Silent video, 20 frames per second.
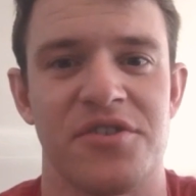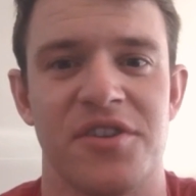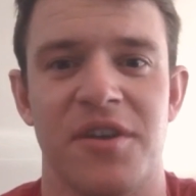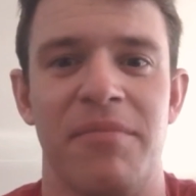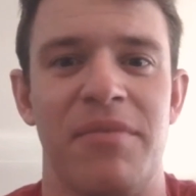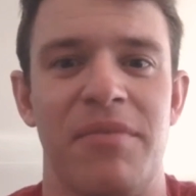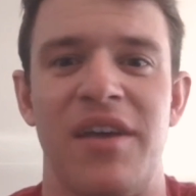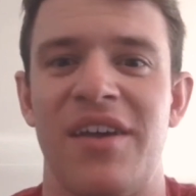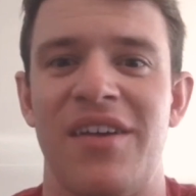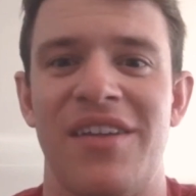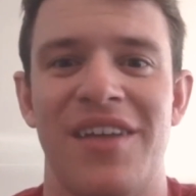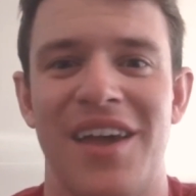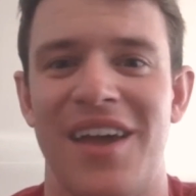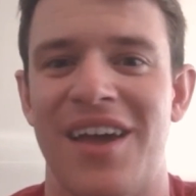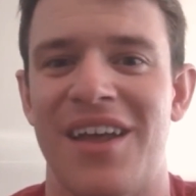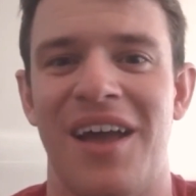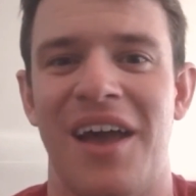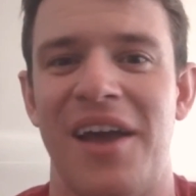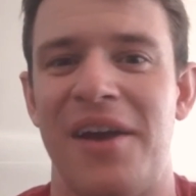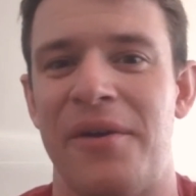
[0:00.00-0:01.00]
or something, like
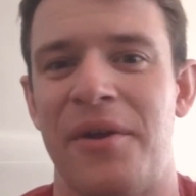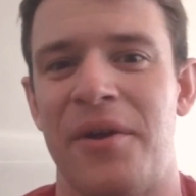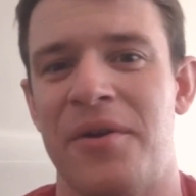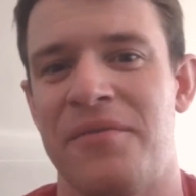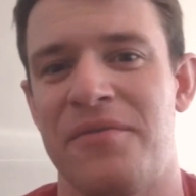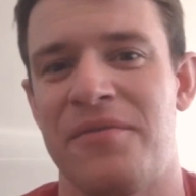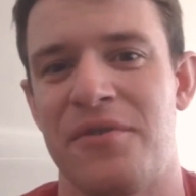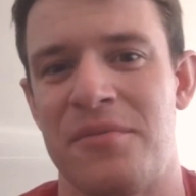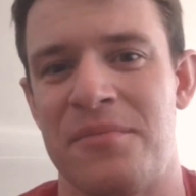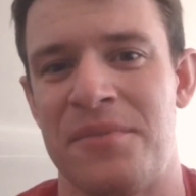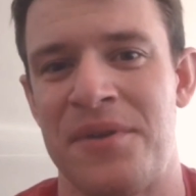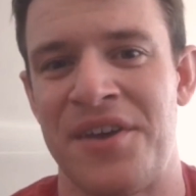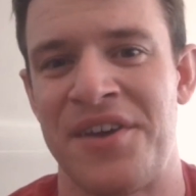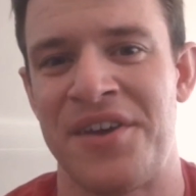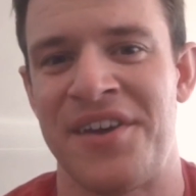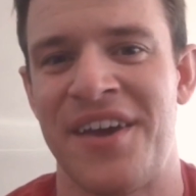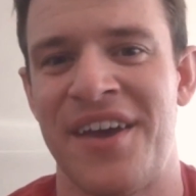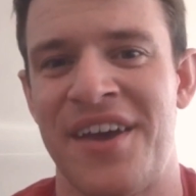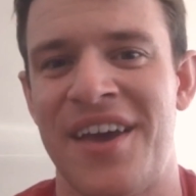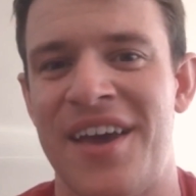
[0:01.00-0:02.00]
I, I, don't know if it would
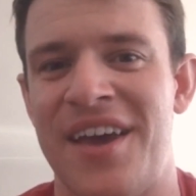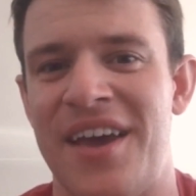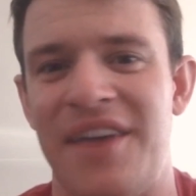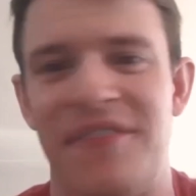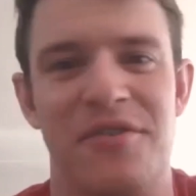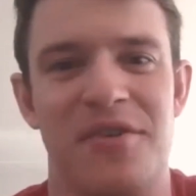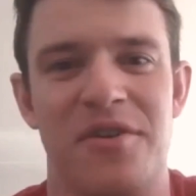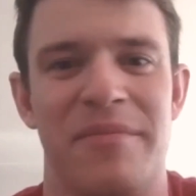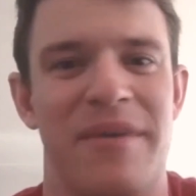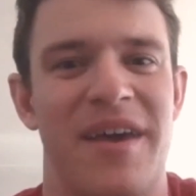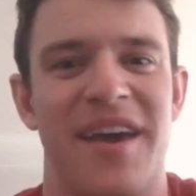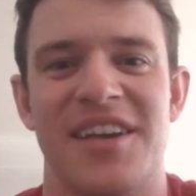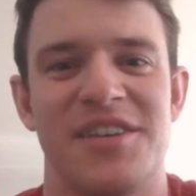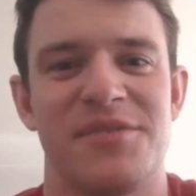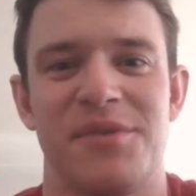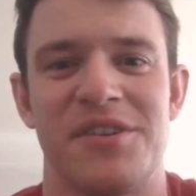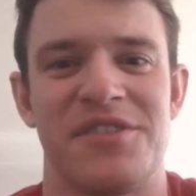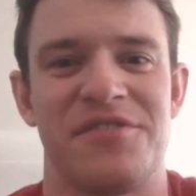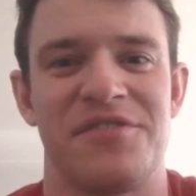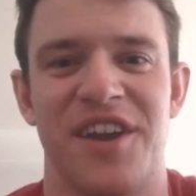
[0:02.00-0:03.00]
be if it would make as
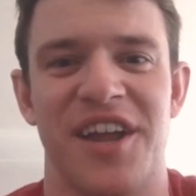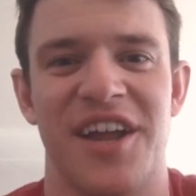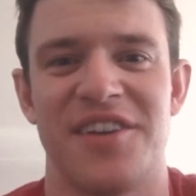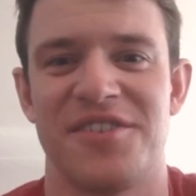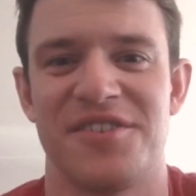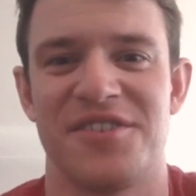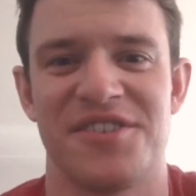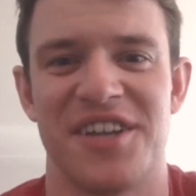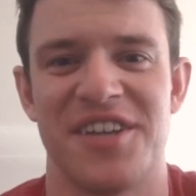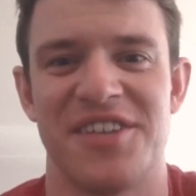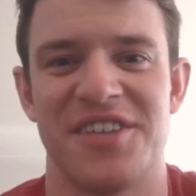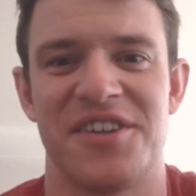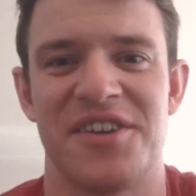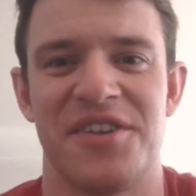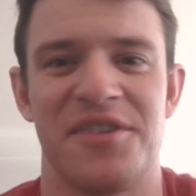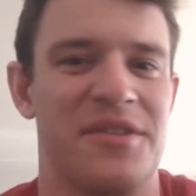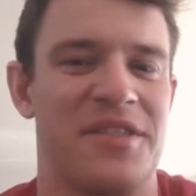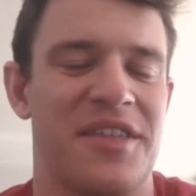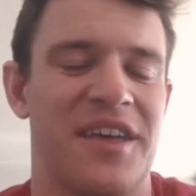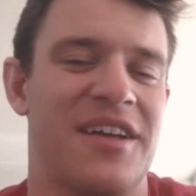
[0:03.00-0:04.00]
much financial sense to
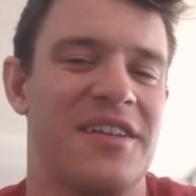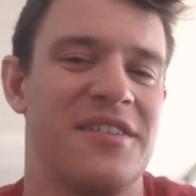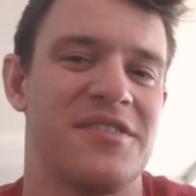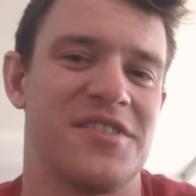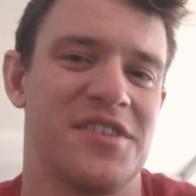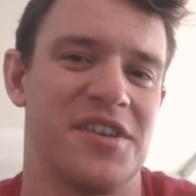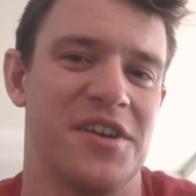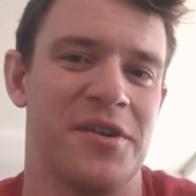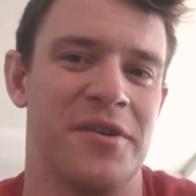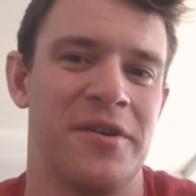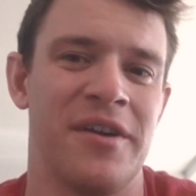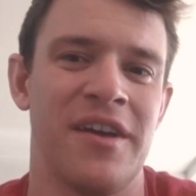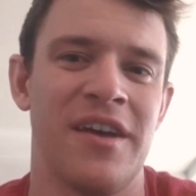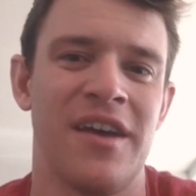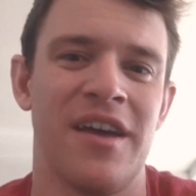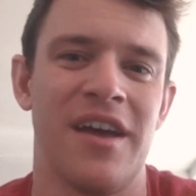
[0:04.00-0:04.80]
do it then. So.